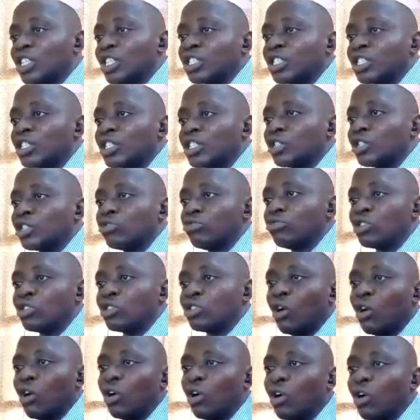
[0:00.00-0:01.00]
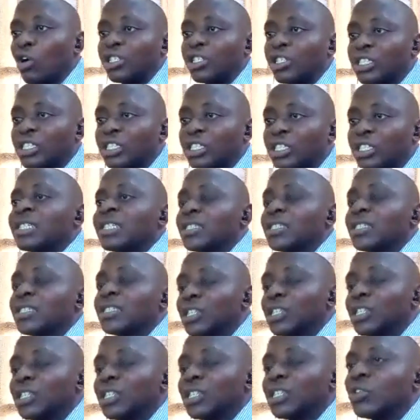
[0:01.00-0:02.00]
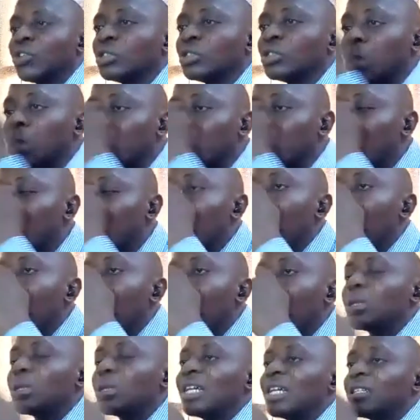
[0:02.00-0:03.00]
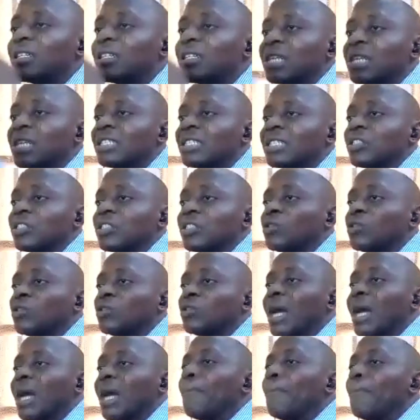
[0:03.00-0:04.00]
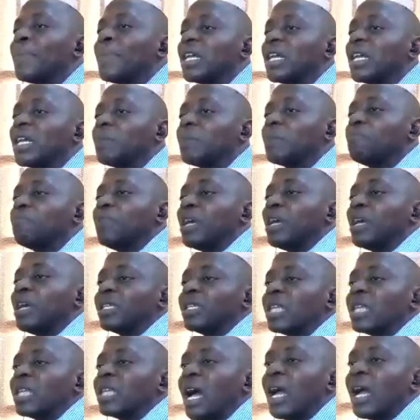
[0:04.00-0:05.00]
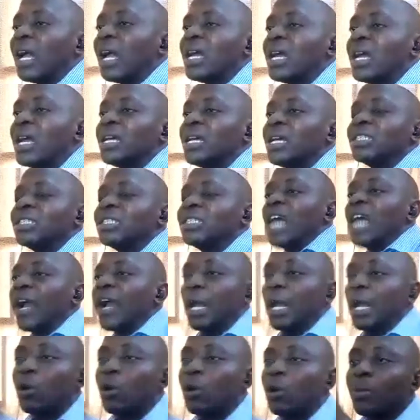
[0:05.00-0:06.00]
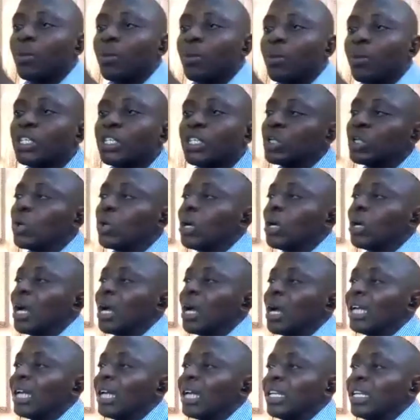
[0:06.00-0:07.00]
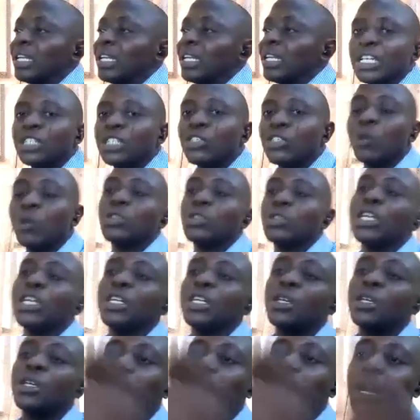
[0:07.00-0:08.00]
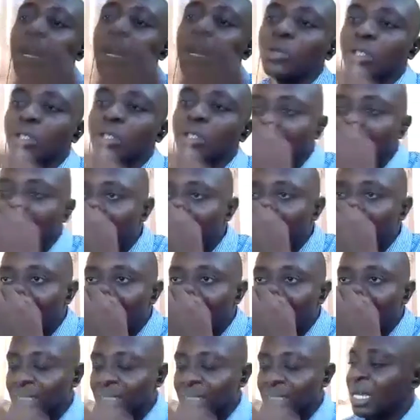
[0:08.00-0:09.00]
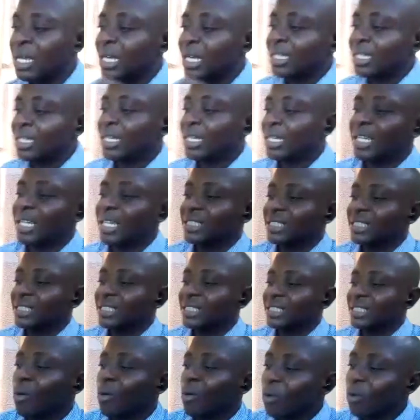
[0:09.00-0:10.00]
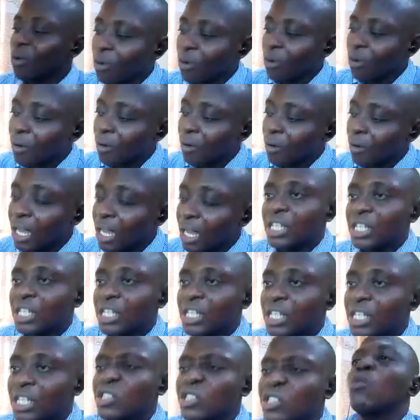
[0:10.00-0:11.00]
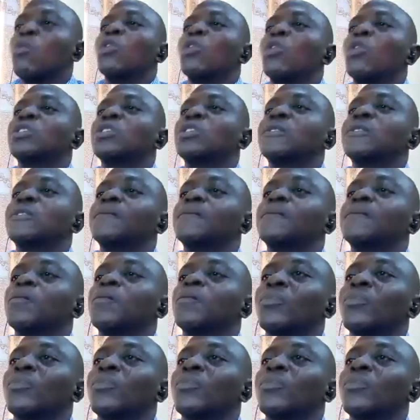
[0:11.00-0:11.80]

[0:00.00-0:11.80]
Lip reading: institutes or the research station so that the research station can make better their recommendation and the extension will take it back to the farmers. That's how extension works.